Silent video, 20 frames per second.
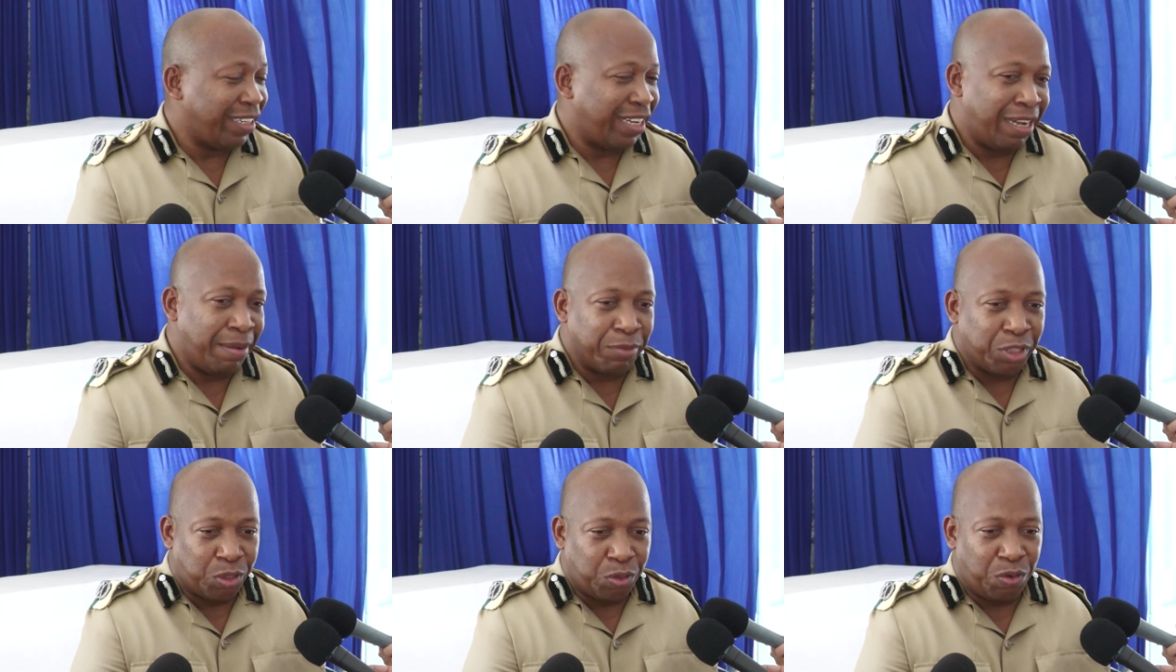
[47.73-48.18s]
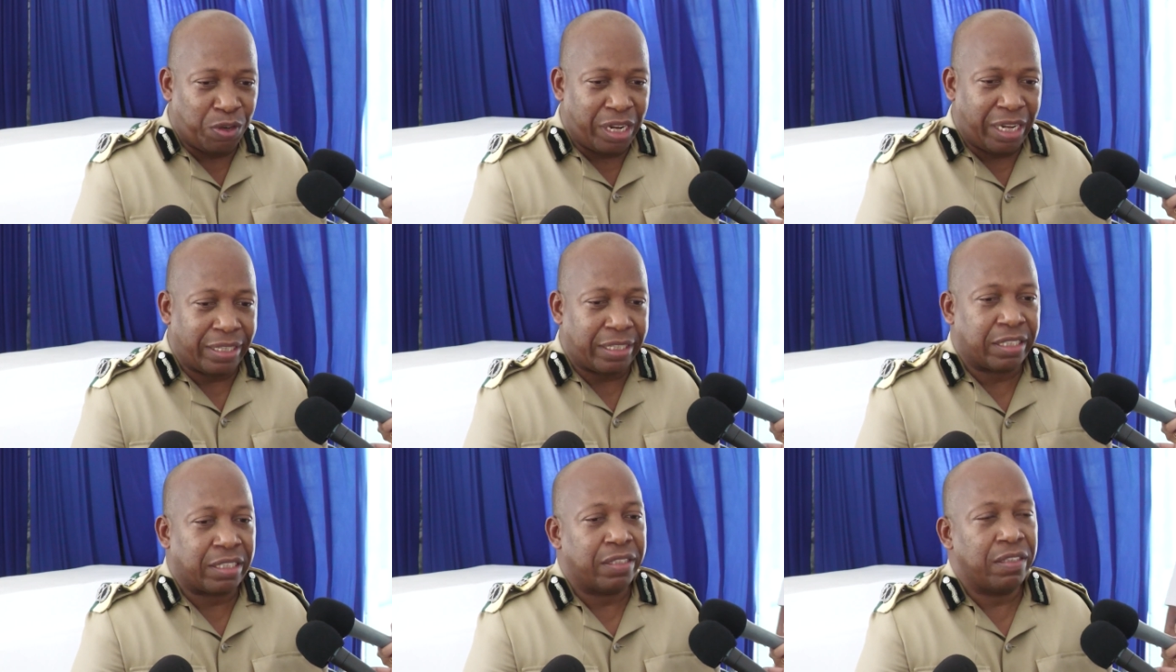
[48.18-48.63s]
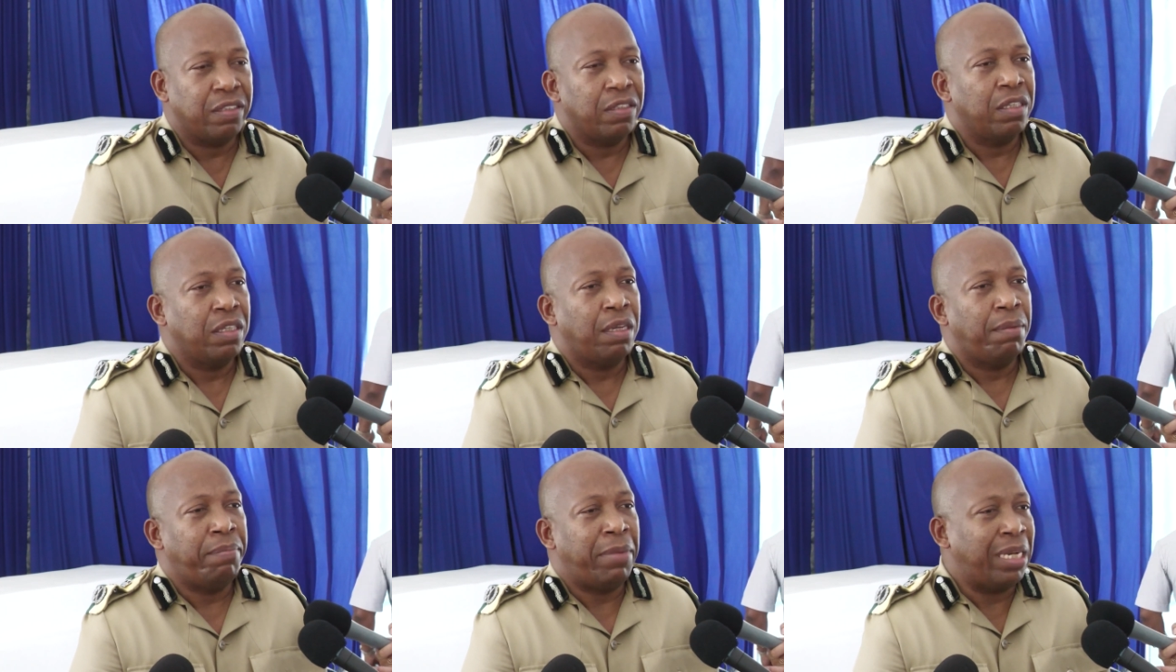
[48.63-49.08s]
I am sure that
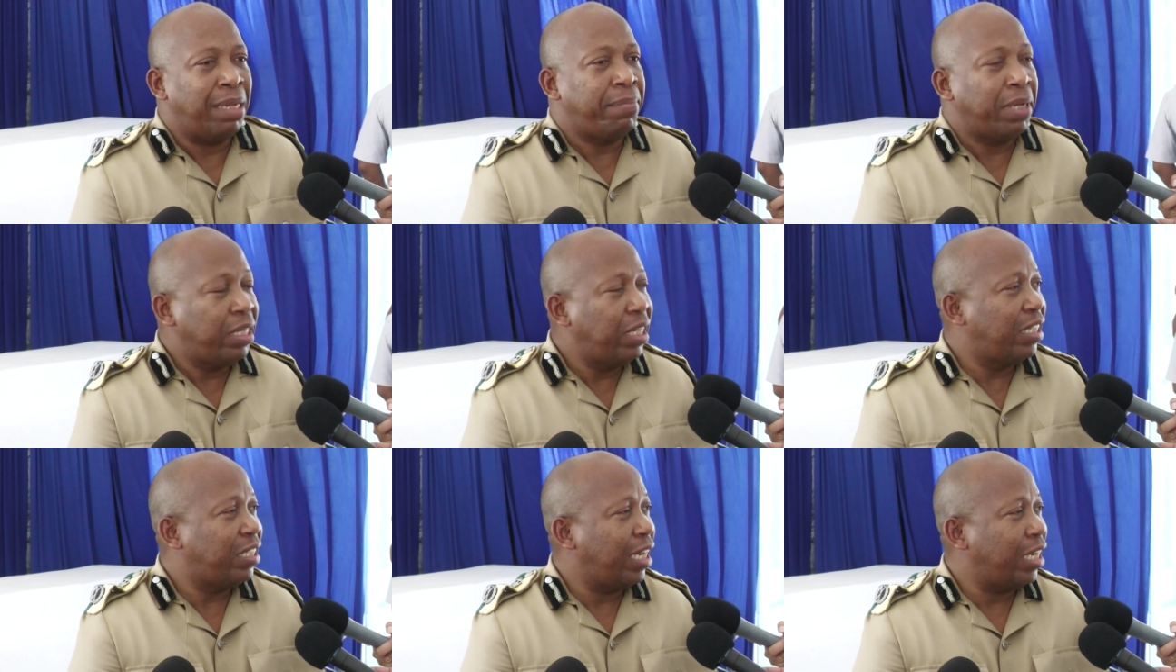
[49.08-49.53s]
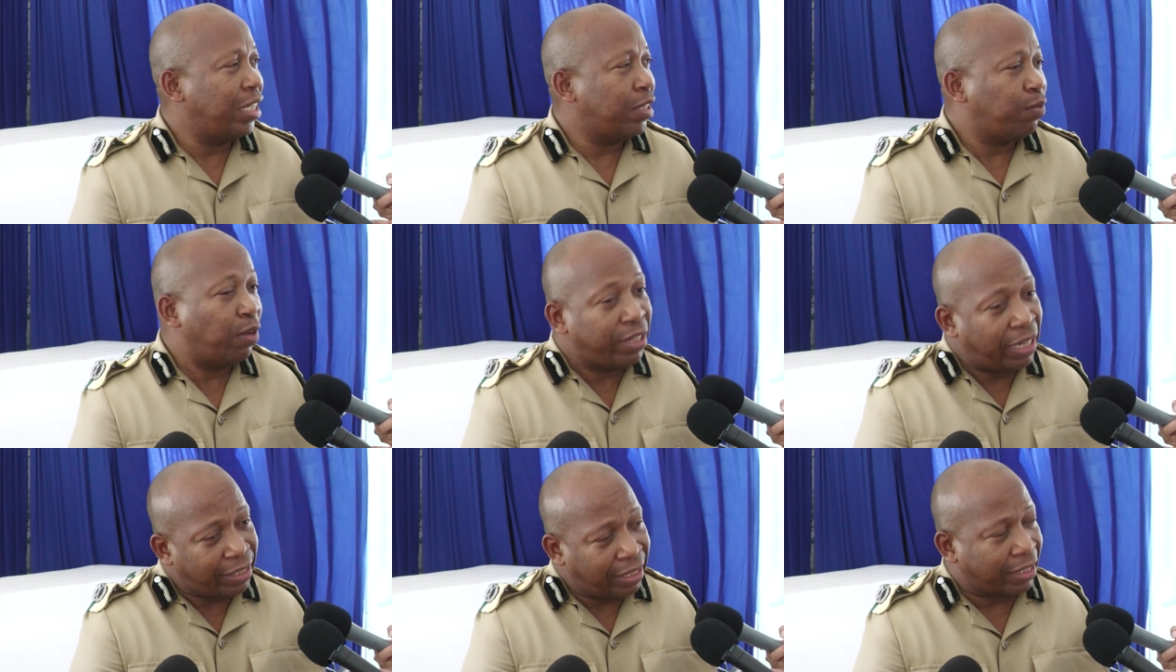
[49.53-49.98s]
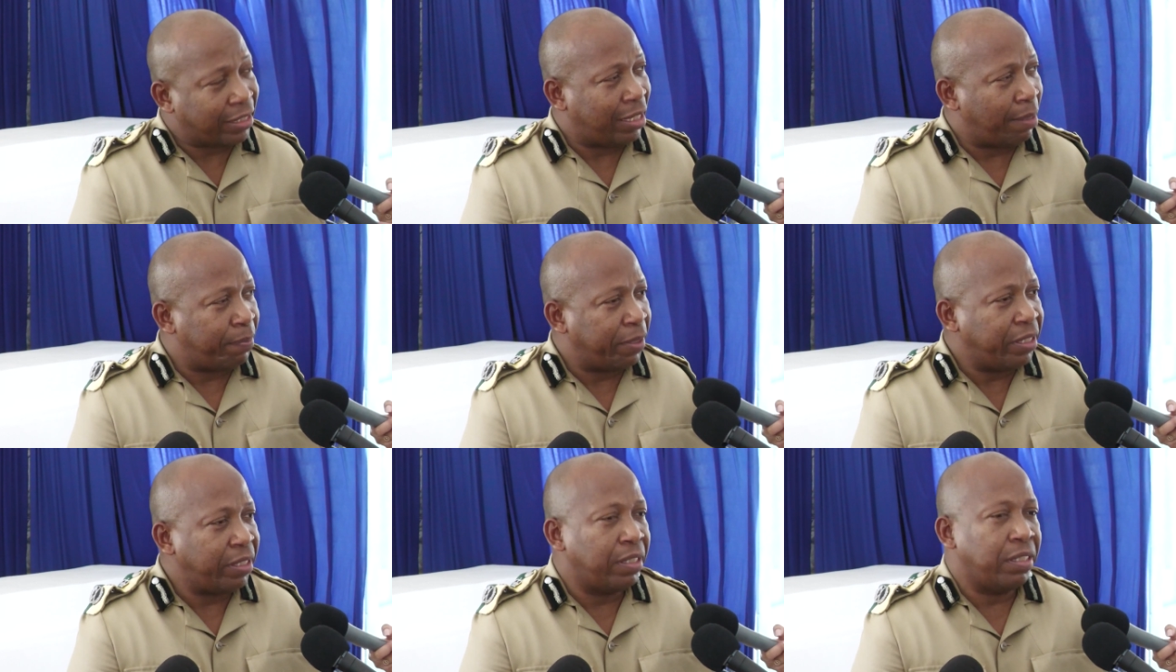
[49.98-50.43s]
many Belizeans will not
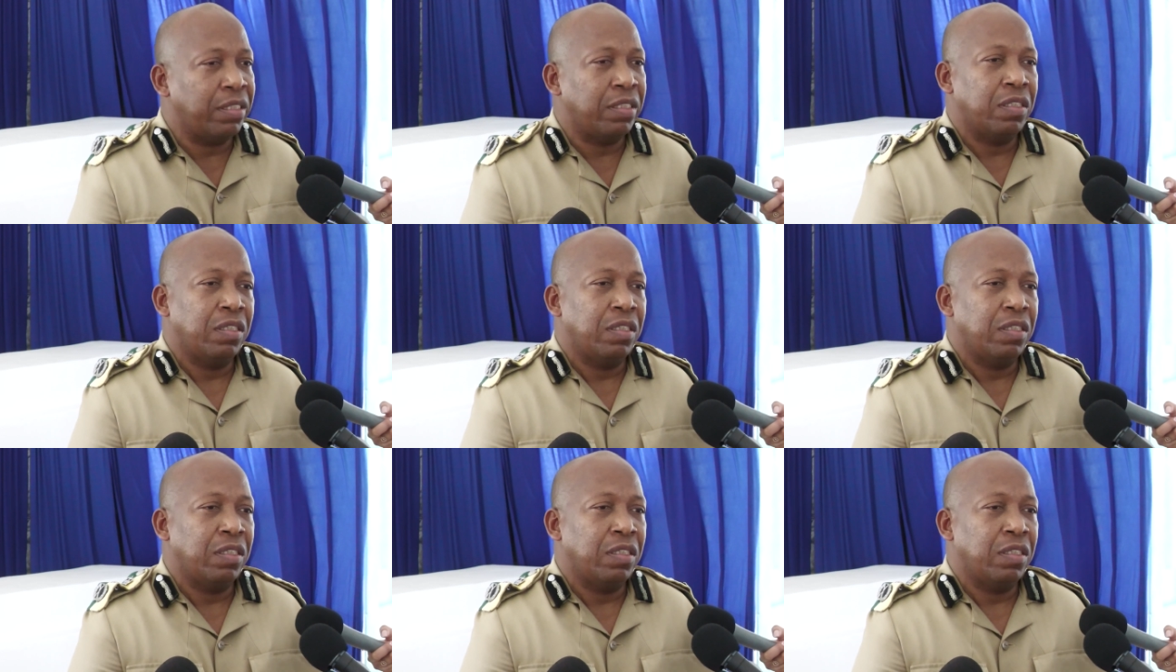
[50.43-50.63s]
accept it.